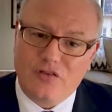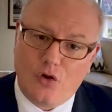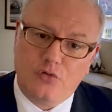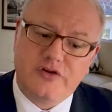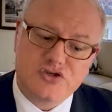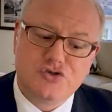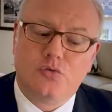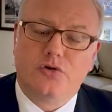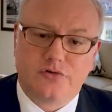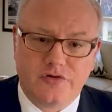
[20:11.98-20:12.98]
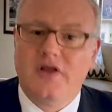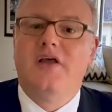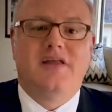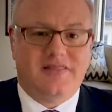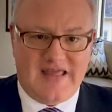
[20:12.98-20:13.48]
And those issuers
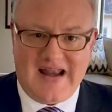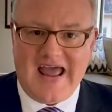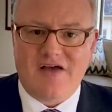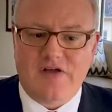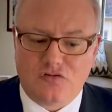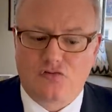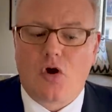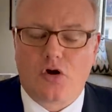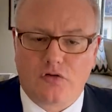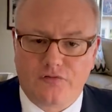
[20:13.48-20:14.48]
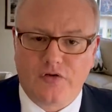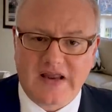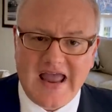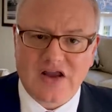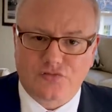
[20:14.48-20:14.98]
that have a stronger free
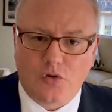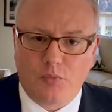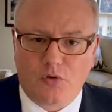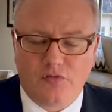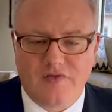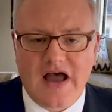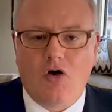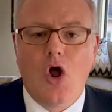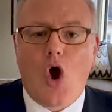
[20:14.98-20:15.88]
cash flow profile